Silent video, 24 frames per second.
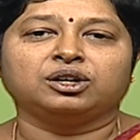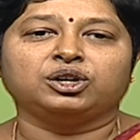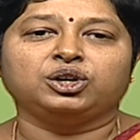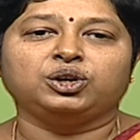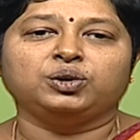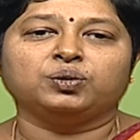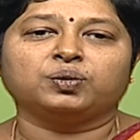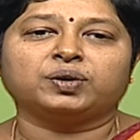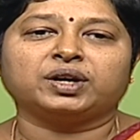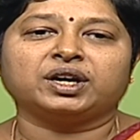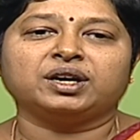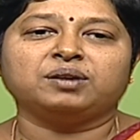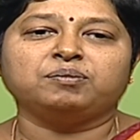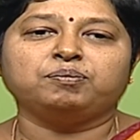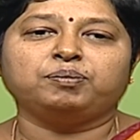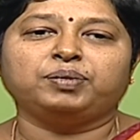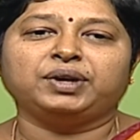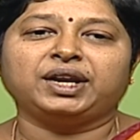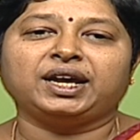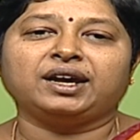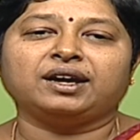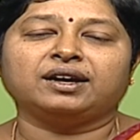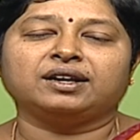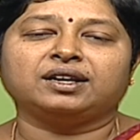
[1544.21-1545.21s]
you can
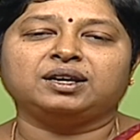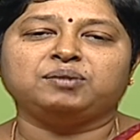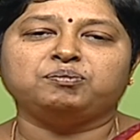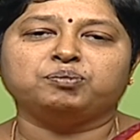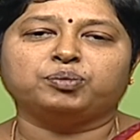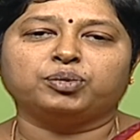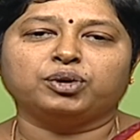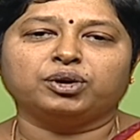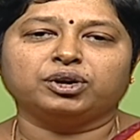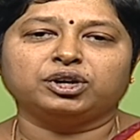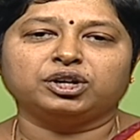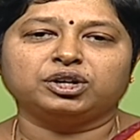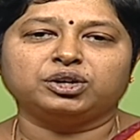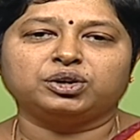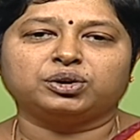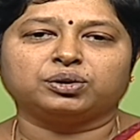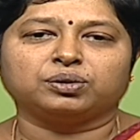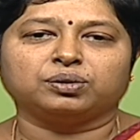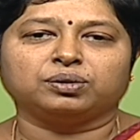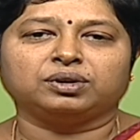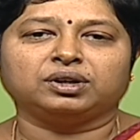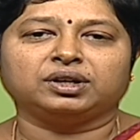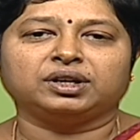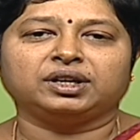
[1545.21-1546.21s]
play an important
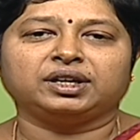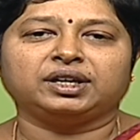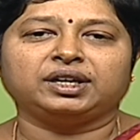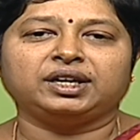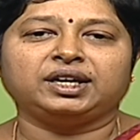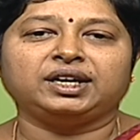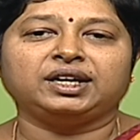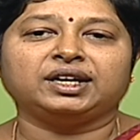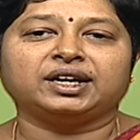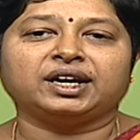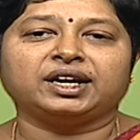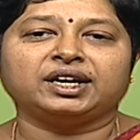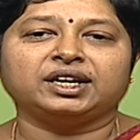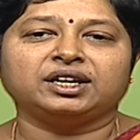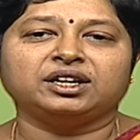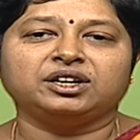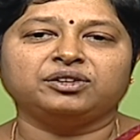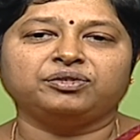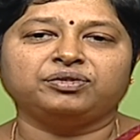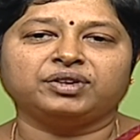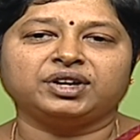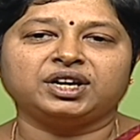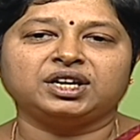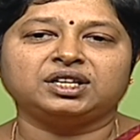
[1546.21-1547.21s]
role in
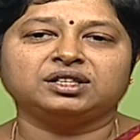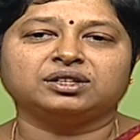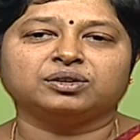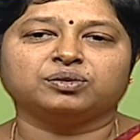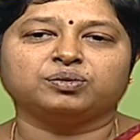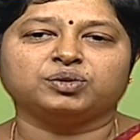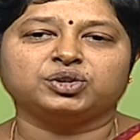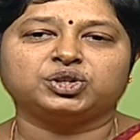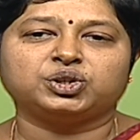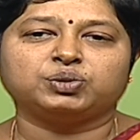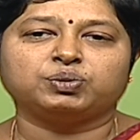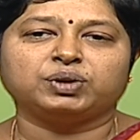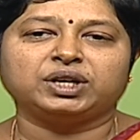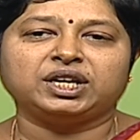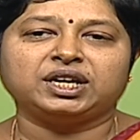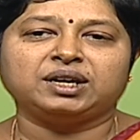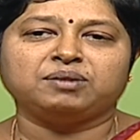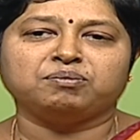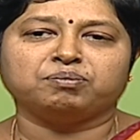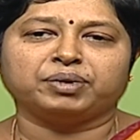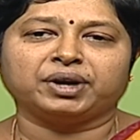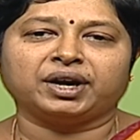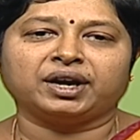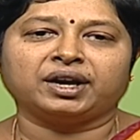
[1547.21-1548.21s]
identifying the visually
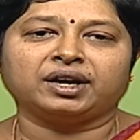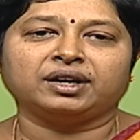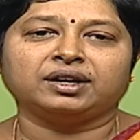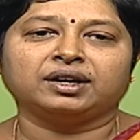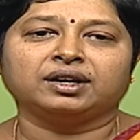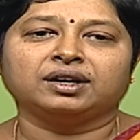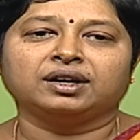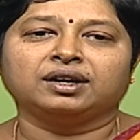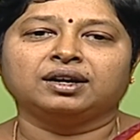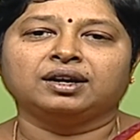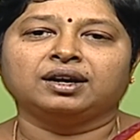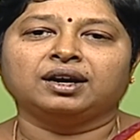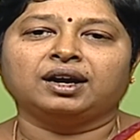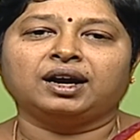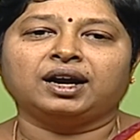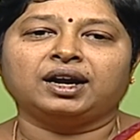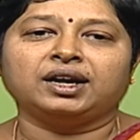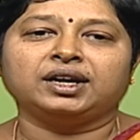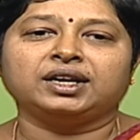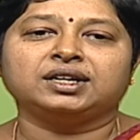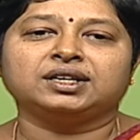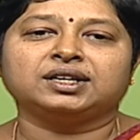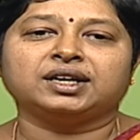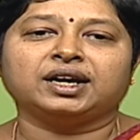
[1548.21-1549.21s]
impaired
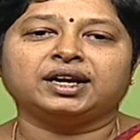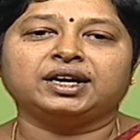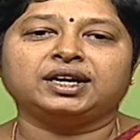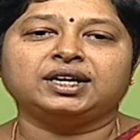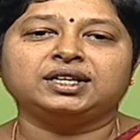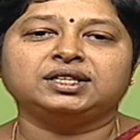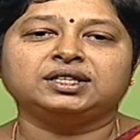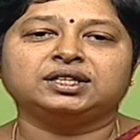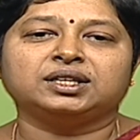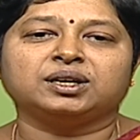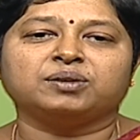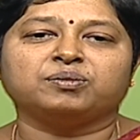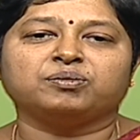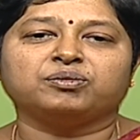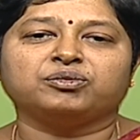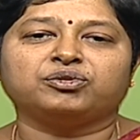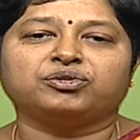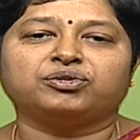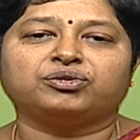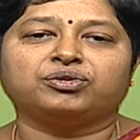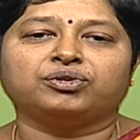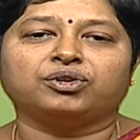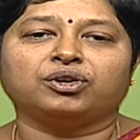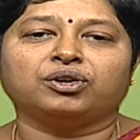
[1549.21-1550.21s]
and in guiding them
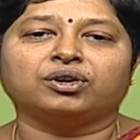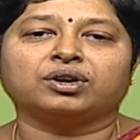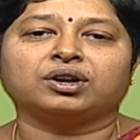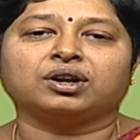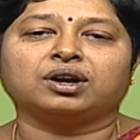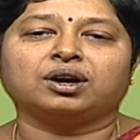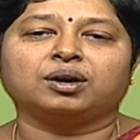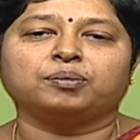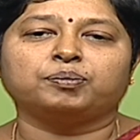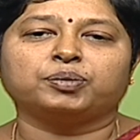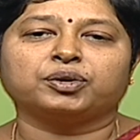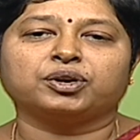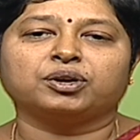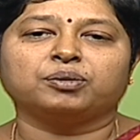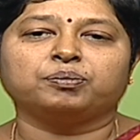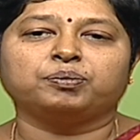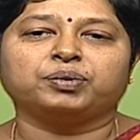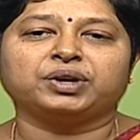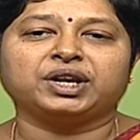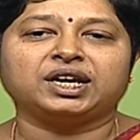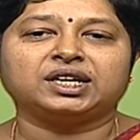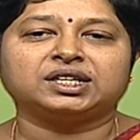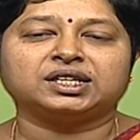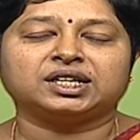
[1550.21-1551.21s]
for
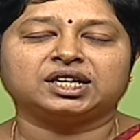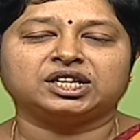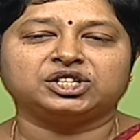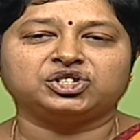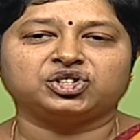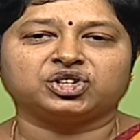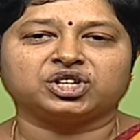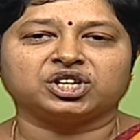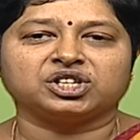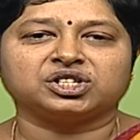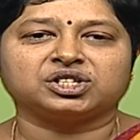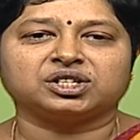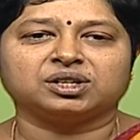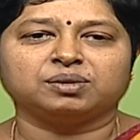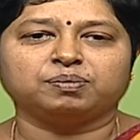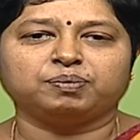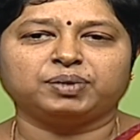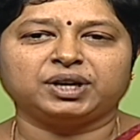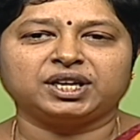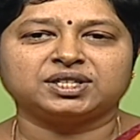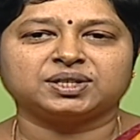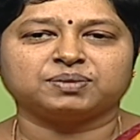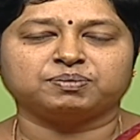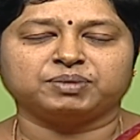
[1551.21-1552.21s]
appropriate educational
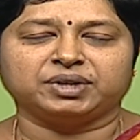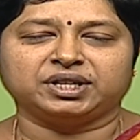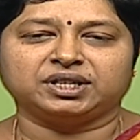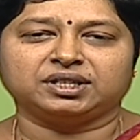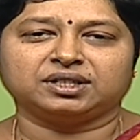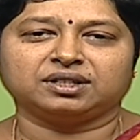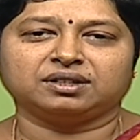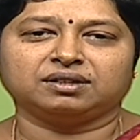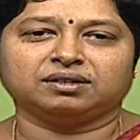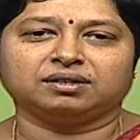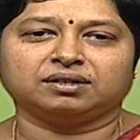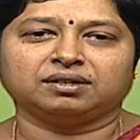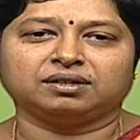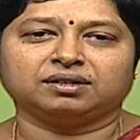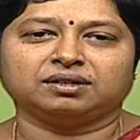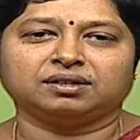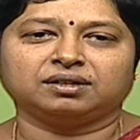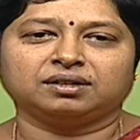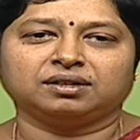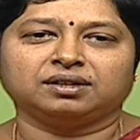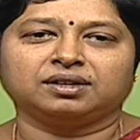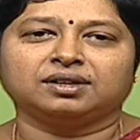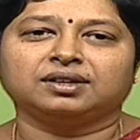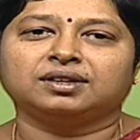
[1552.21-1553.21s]
placement.
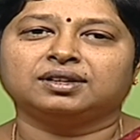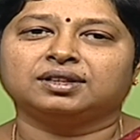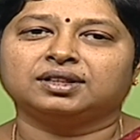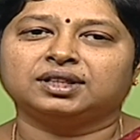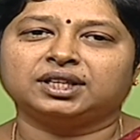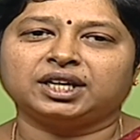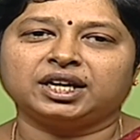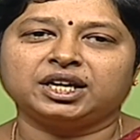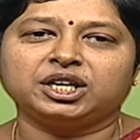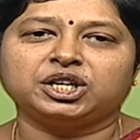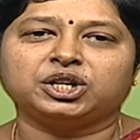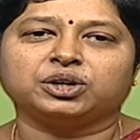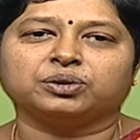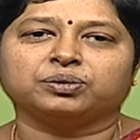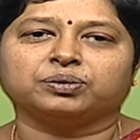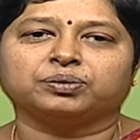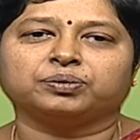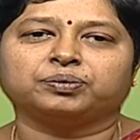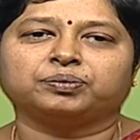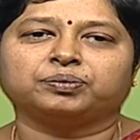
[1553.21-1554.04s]
Thank you.